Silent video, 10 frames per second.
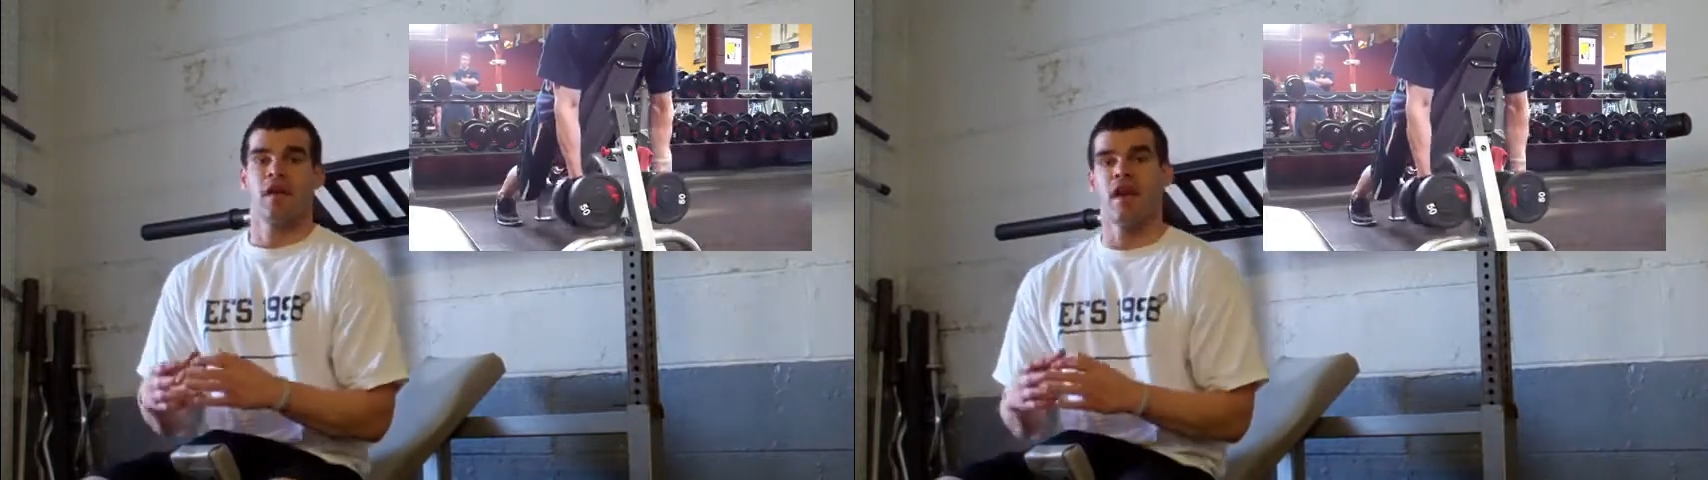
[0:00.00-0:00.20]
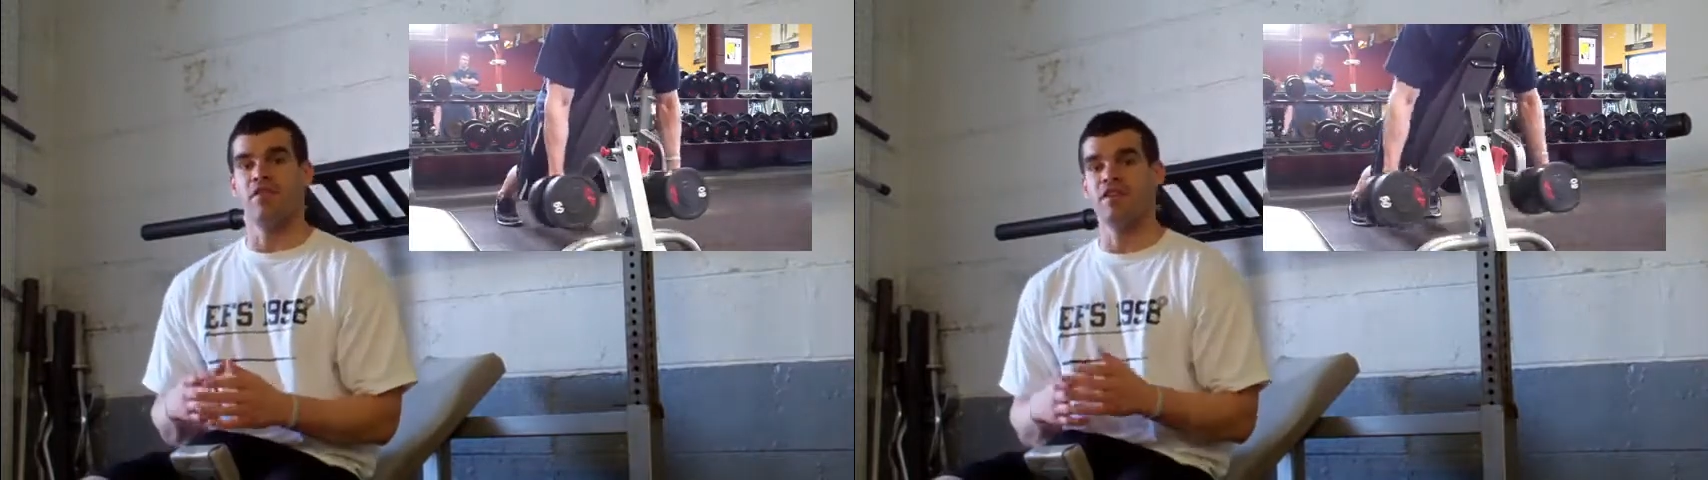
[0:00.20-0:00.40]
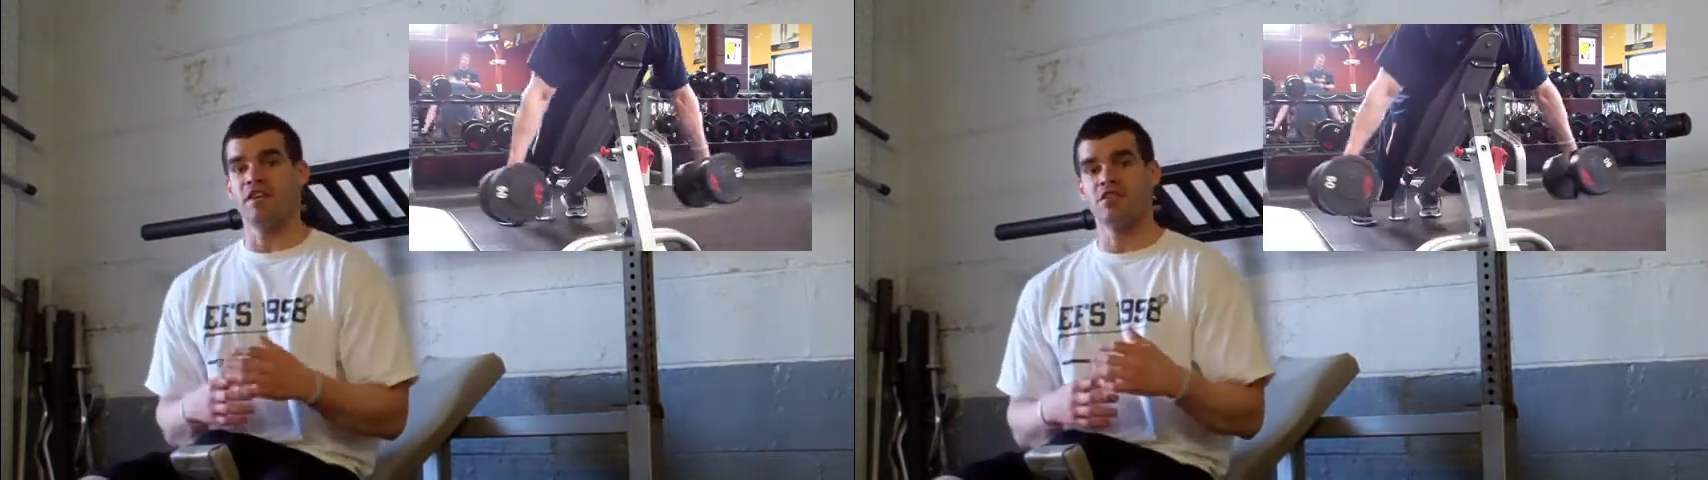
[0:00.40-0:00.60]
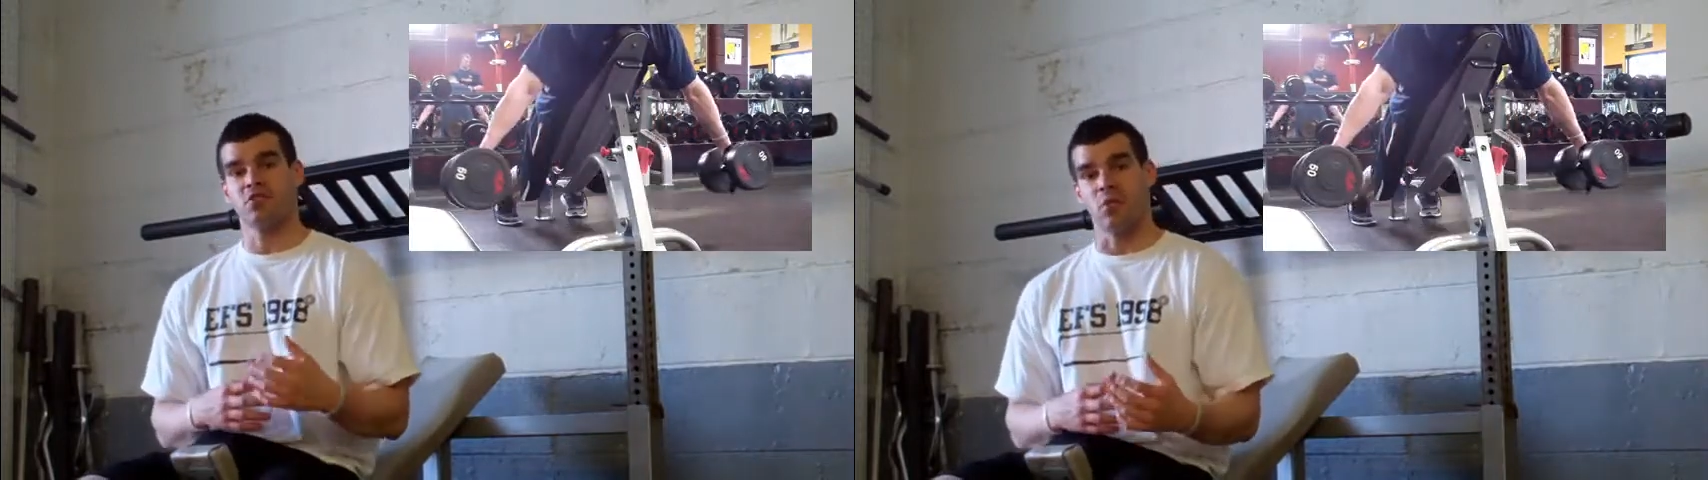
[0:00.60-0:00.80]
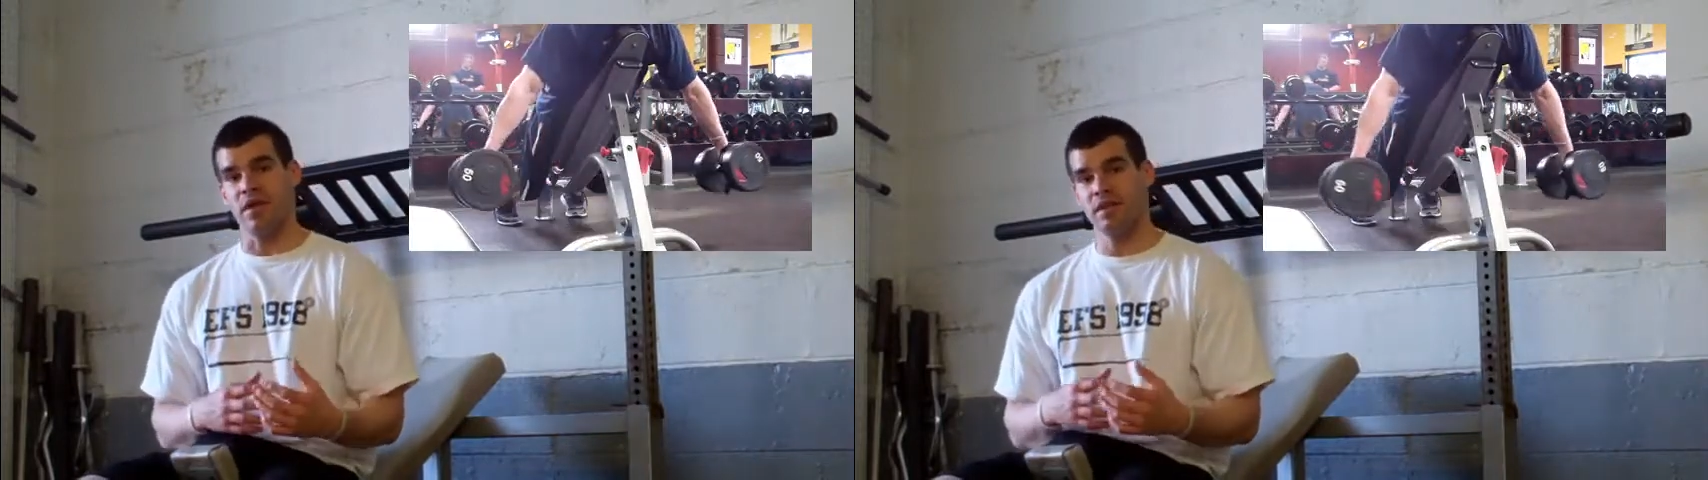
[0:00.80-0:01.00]
heavy
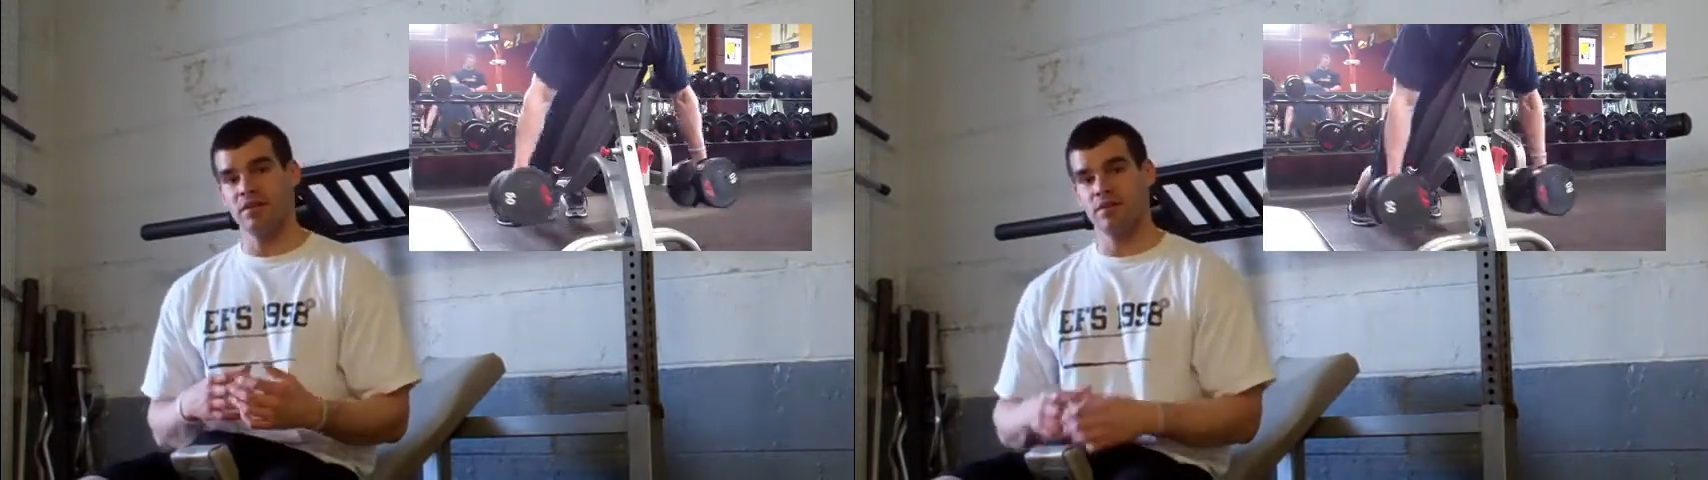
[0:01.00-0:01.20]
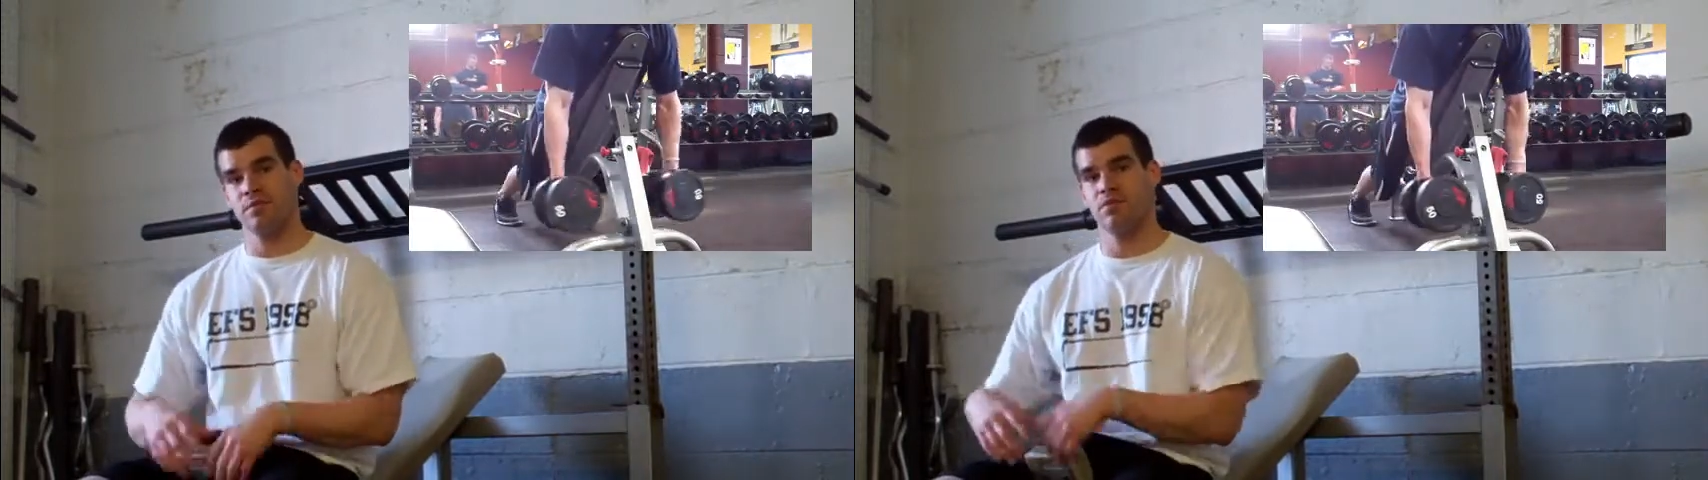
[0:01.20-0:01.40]
swings.